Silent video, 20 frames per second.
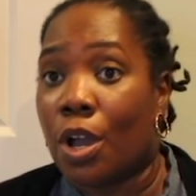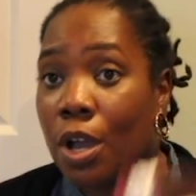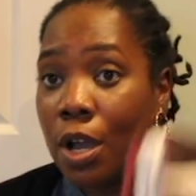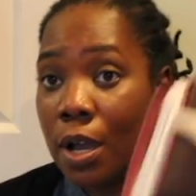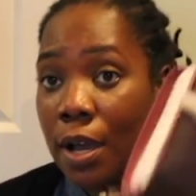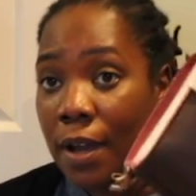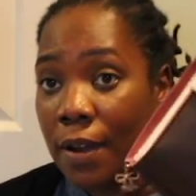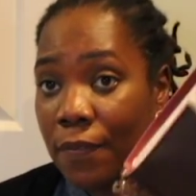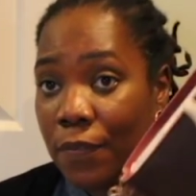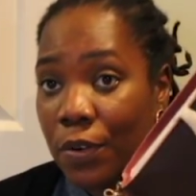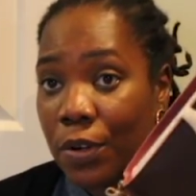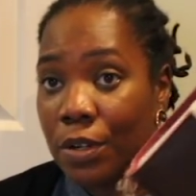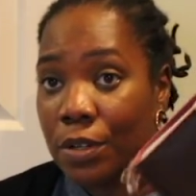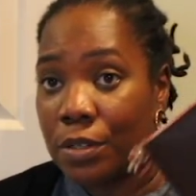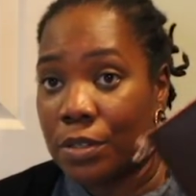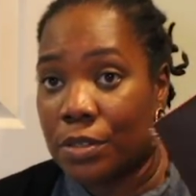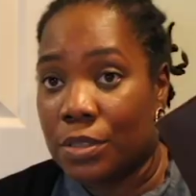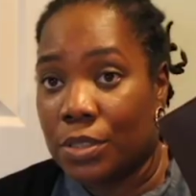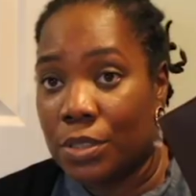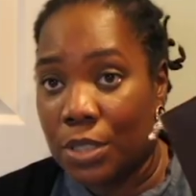
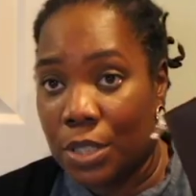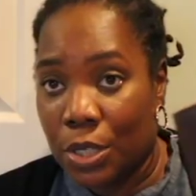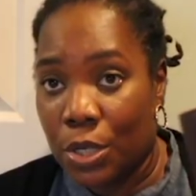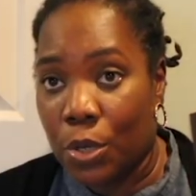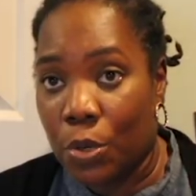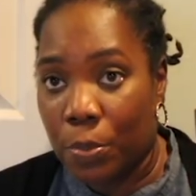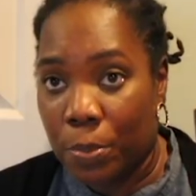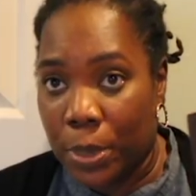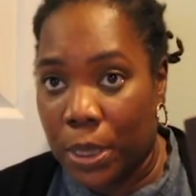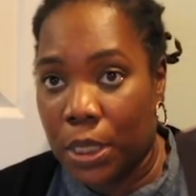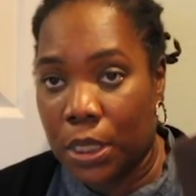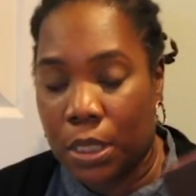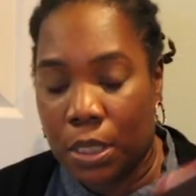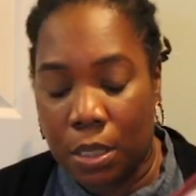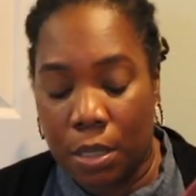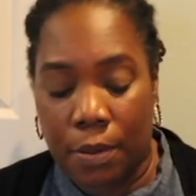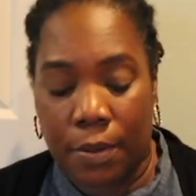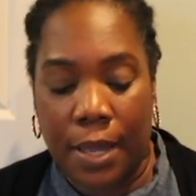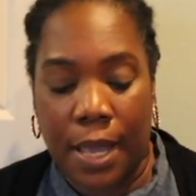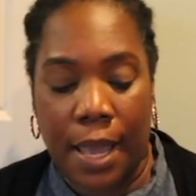cover to the notebook,
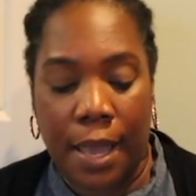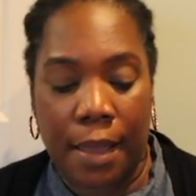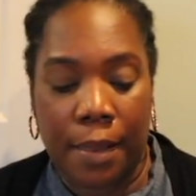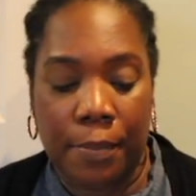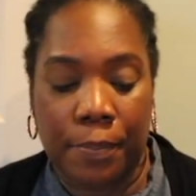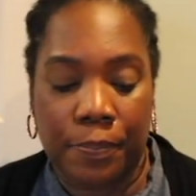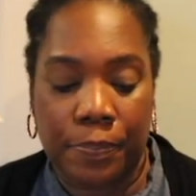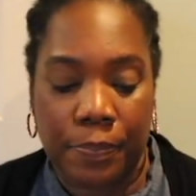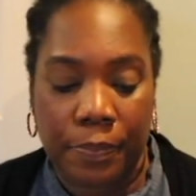okay?